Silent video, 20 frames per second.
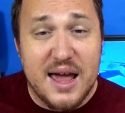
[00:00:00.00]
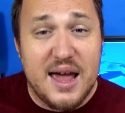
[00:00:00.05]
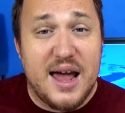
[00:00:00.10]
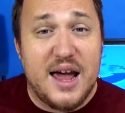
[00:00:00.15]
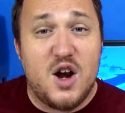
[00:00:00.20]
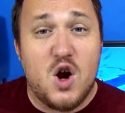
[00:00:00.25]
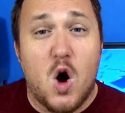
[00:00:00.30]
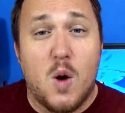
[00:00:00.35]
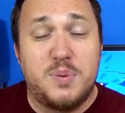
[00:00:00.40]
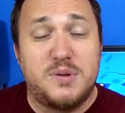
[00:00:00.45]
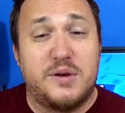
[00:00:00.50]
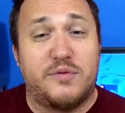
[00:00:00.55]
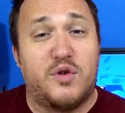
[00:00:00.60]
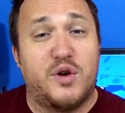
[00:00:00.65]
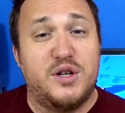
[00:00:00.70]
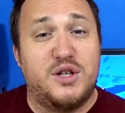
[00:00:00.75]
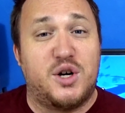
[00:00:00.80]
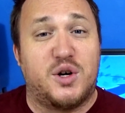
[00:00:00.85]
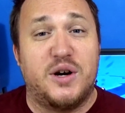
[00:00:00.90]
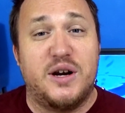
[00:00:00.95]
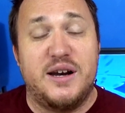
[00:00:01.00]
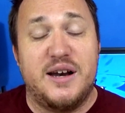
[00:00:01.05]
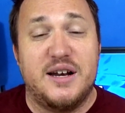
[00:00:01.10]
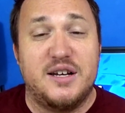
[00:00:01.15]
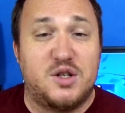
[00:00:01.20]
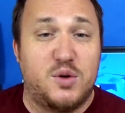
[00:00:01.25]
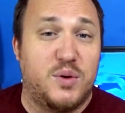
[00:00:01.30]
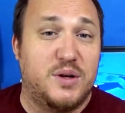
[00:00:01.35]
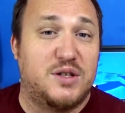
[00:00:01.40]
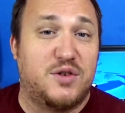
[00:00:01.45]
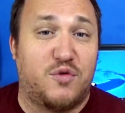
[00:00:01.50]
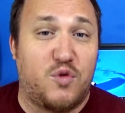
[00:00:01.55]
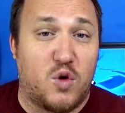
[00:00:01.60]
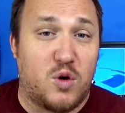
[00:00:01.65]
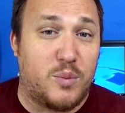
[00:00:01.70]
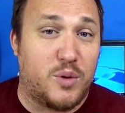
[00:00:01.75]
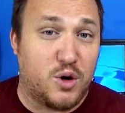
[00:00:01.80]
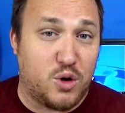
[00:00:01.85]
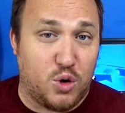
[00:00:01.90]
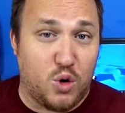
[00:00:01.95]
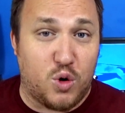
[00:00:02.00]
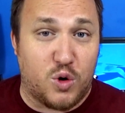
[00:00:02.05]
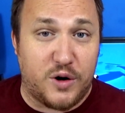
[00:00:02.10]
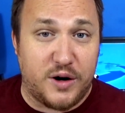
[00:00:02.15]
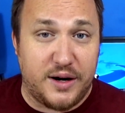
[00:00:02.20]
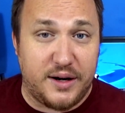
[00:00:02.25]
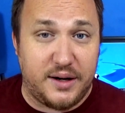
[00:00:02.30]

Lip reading: in hopes of returning it to its former glory.